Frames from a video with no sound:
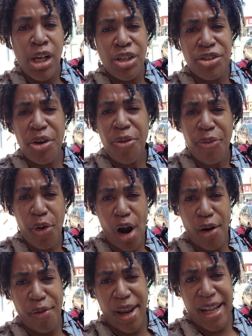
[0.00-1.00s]
So for
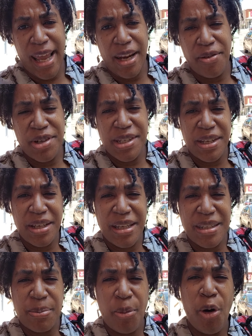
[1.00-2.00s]
our Radiating
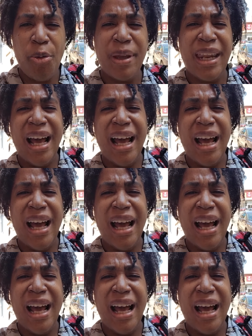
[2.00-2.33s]
Resilience moment,